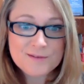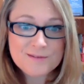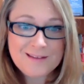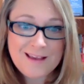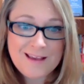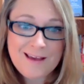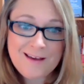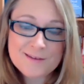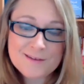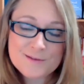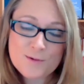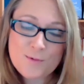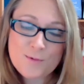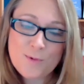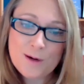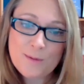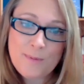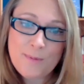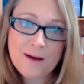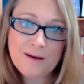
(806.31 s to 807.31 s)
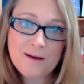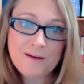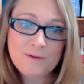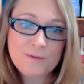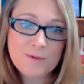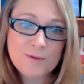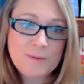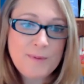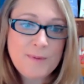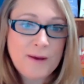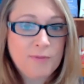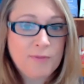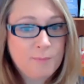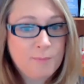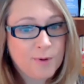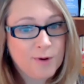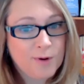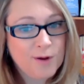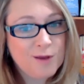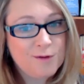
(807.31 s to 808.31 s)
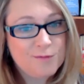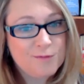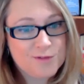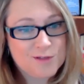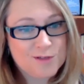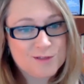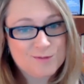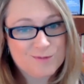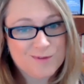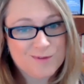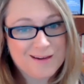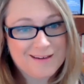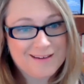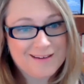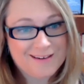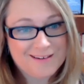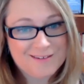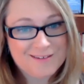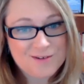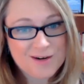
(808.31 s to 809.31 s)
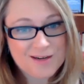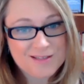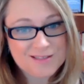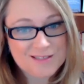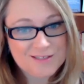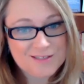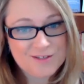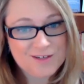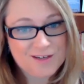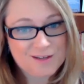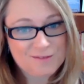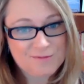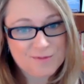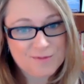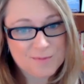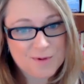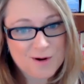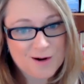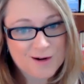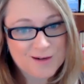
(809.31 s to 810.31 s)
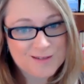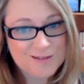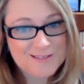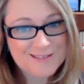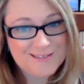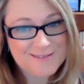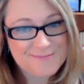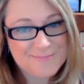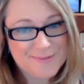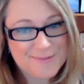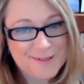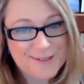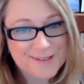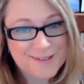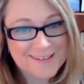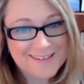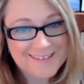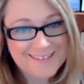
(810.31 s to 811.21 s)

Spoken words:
Yeah. So what about the book you've just written, transitioning from cards to book?